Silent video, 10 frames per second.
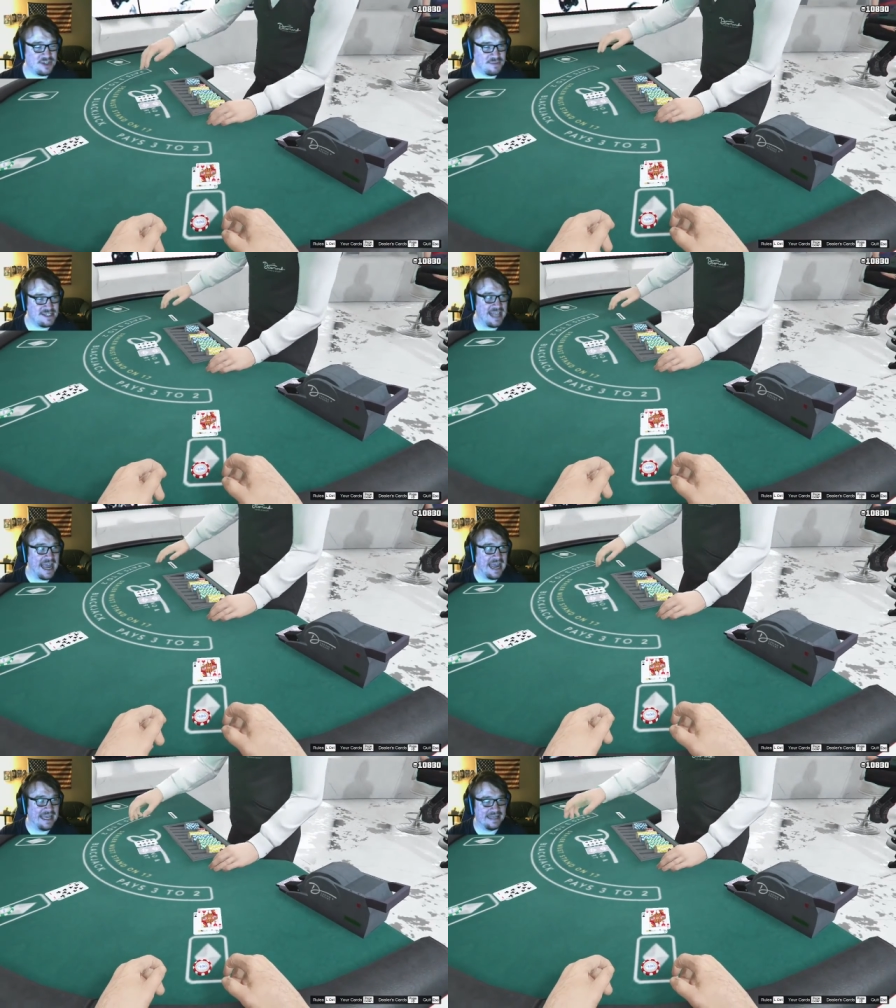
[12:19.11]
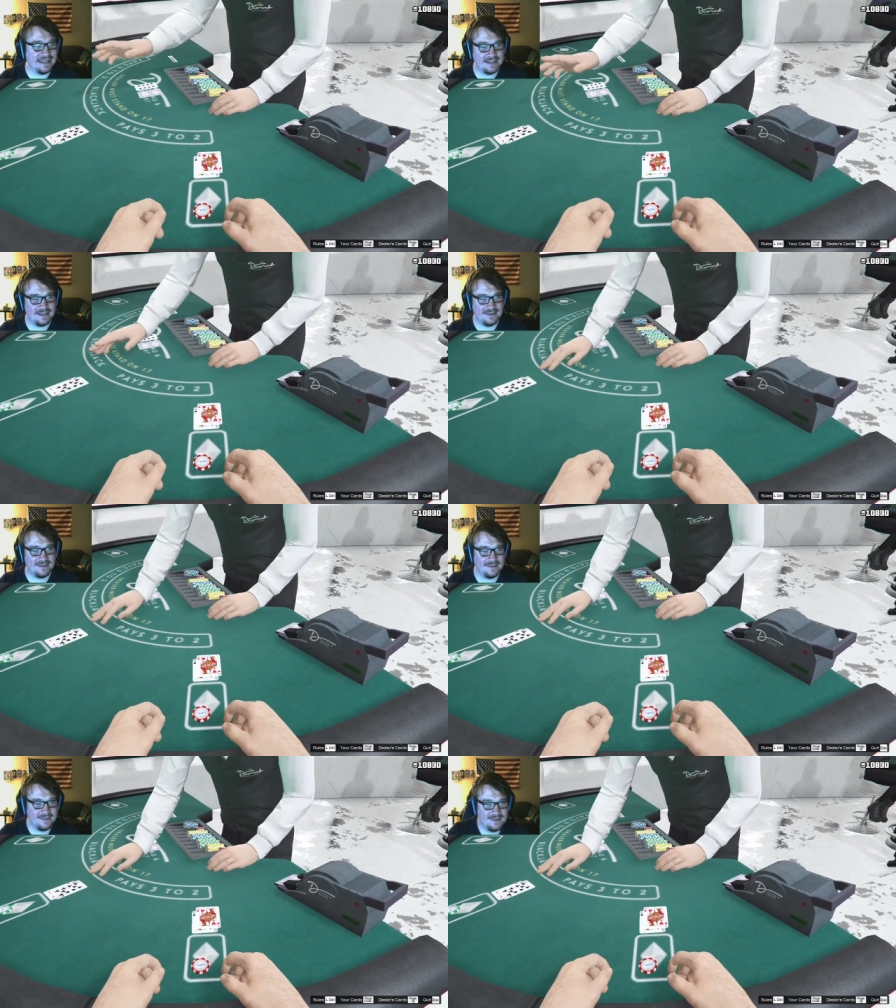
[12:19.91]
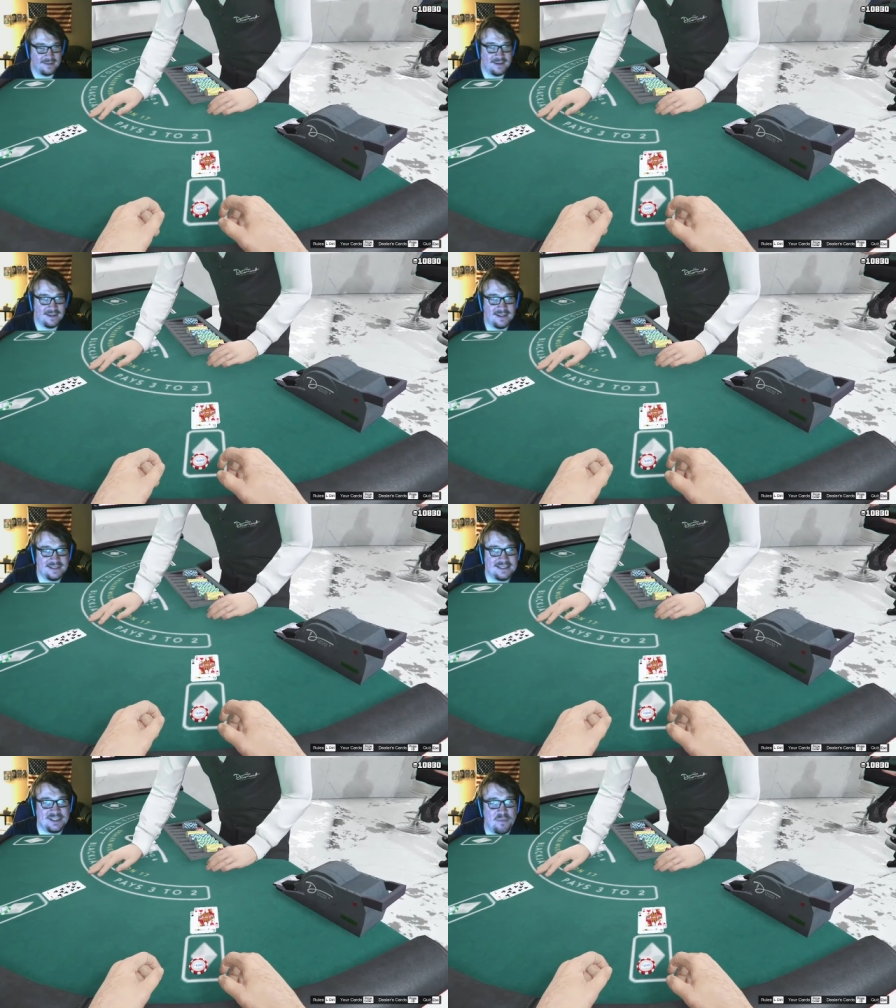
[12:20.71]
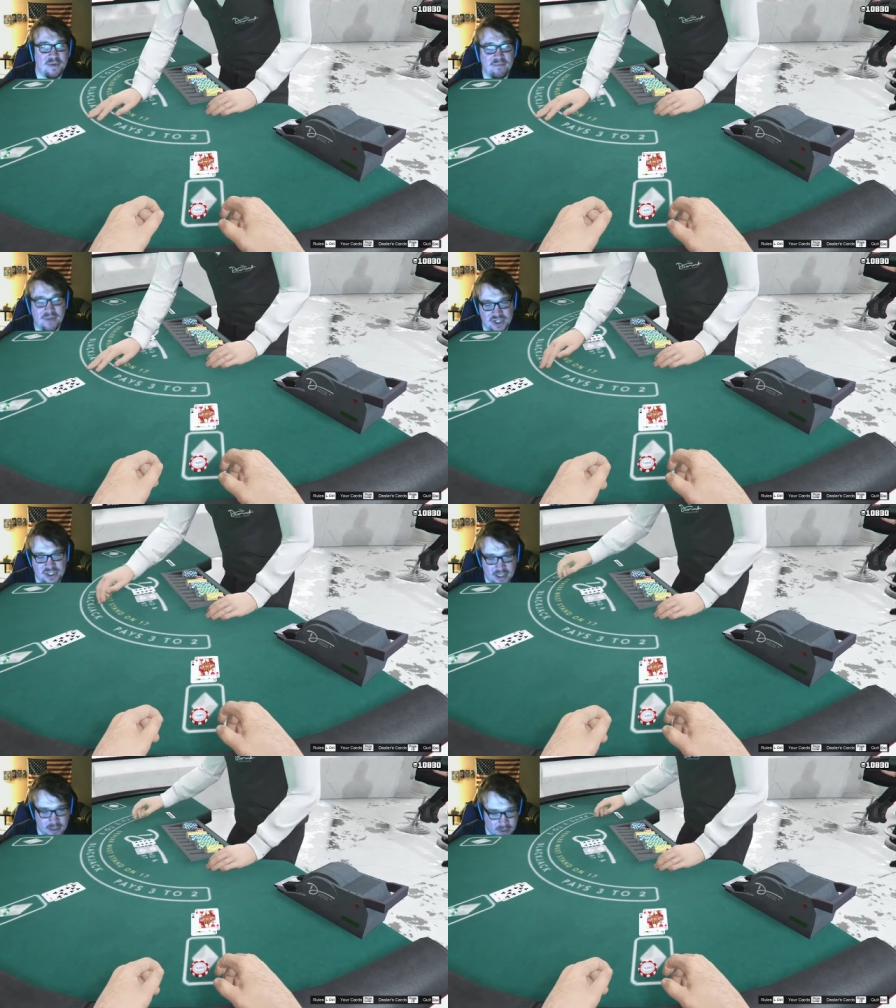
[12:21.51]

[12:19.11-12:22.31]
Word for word: I'm staying. Like Stupid bitch dealer.